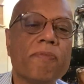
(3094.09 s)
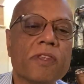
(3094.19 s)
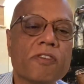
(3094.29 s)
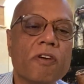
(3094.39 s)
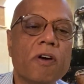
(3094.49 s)

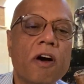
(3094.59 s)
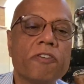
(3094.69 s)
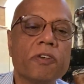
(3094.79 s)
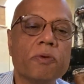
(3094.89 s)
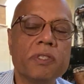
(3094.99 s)
So
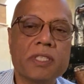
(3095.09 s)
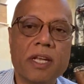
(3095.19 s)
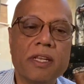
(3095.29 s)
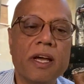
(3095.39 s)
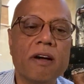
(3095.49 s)
after we
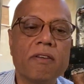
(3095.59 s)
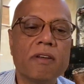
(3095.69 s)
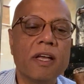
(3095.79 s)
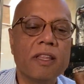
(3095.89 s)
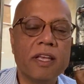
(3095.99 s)
sat down
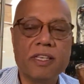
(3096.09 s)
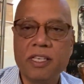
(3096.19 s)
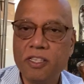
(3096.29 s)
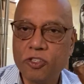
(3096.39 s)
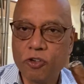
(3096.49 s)
and they
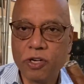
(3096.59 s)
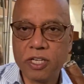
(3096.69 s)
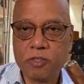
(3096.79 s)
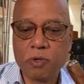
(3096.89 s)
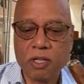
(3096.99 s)
enjoyed it
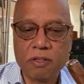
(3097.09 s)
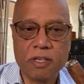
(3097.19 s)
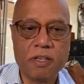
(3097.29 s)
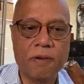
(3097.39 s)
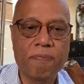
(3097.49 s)
as well, you
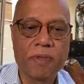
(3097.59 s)
know.